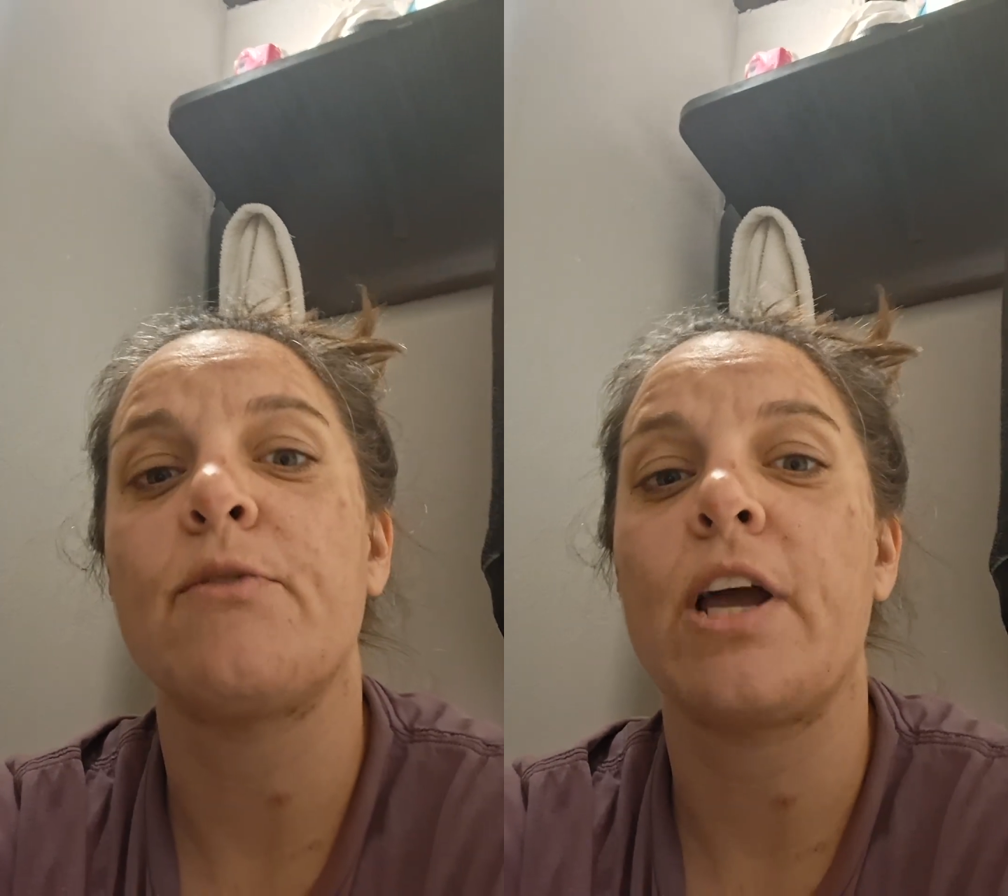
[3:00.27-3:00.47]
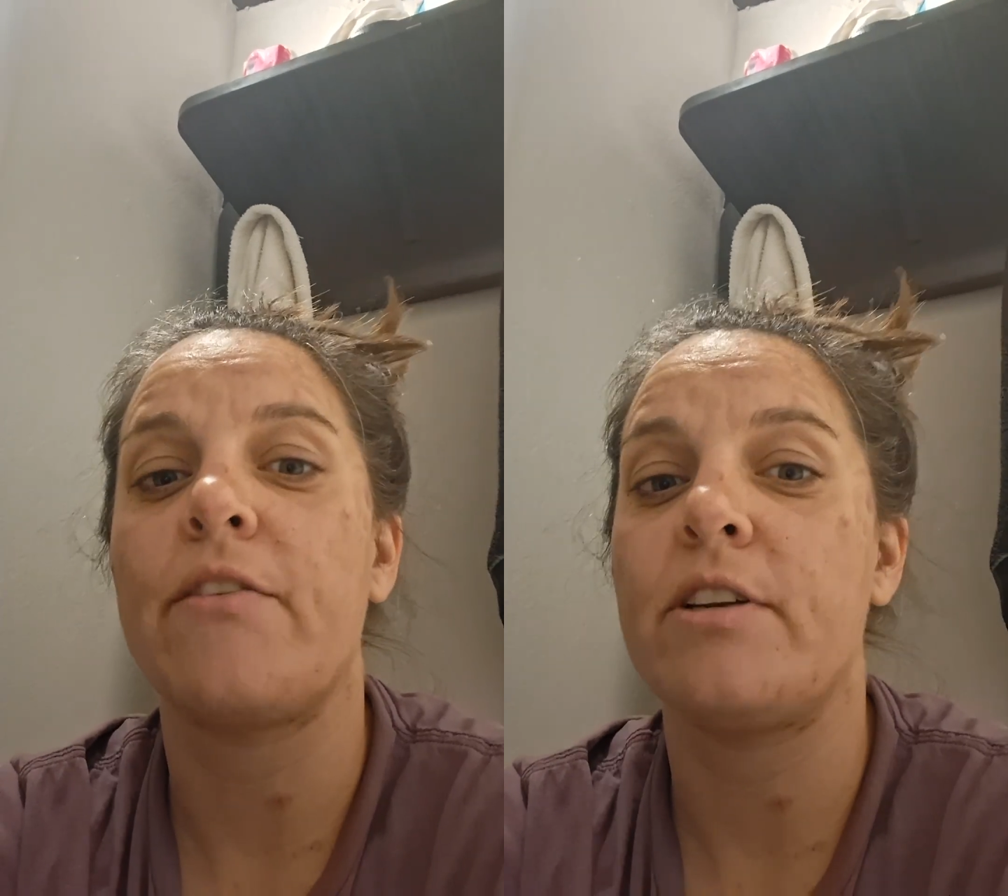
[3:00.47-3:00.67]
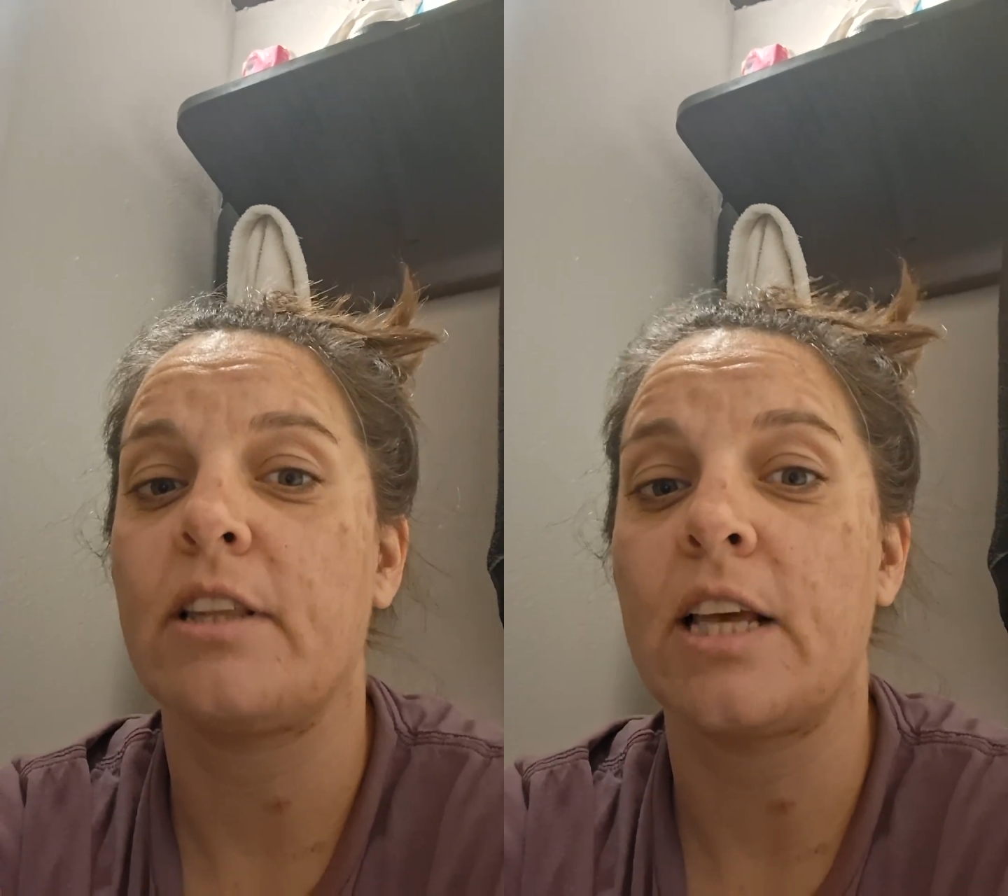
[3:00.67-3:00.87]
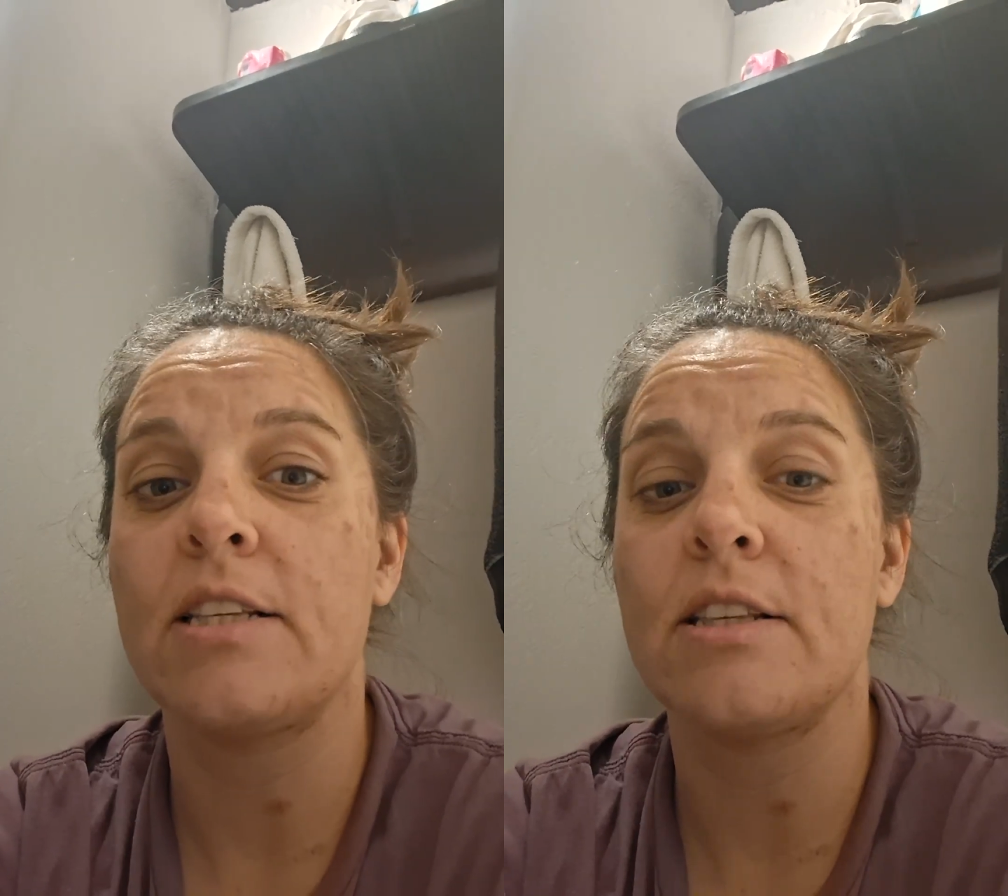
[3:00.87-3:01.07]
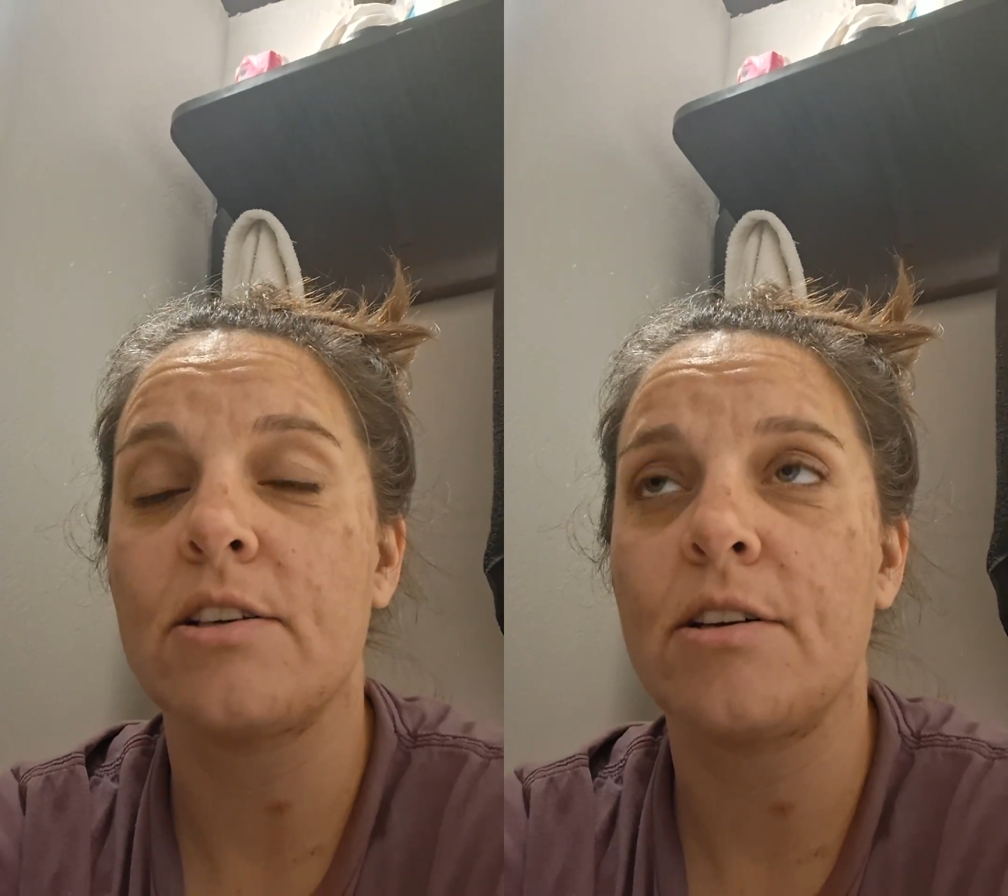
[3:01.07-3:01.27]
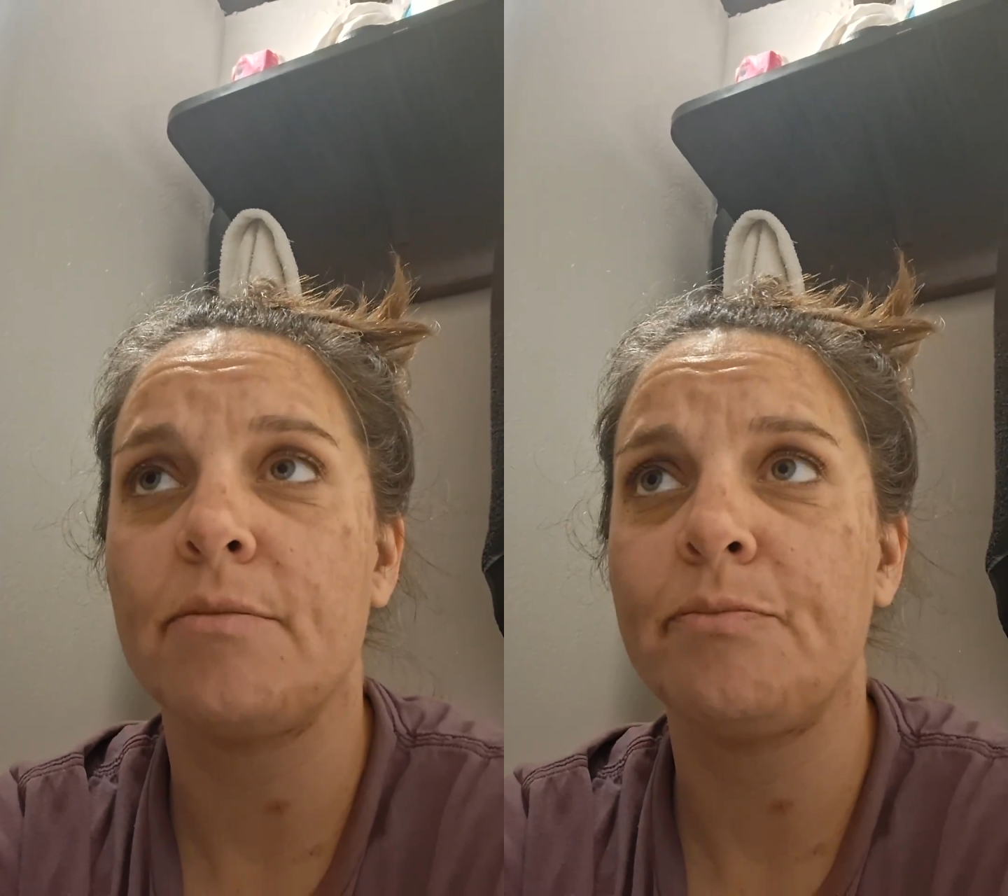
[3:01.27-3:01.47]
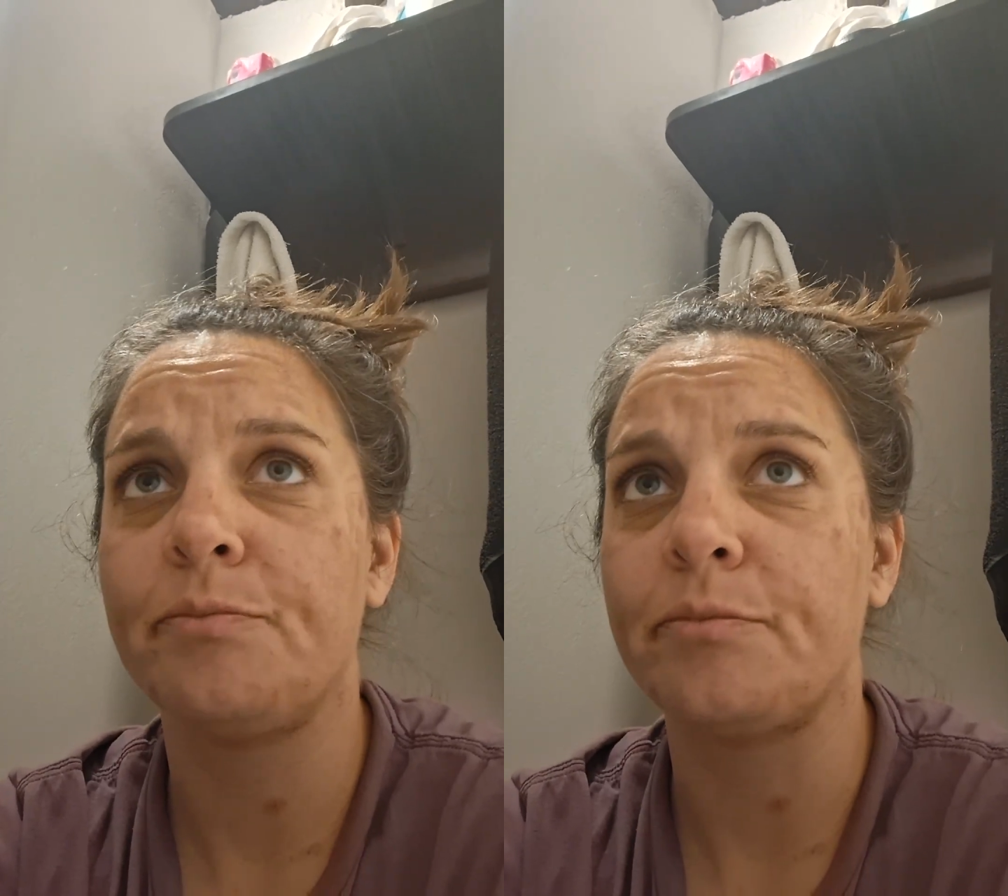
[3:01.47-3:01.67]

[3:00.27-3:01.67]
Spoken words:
we haven't done lessons on.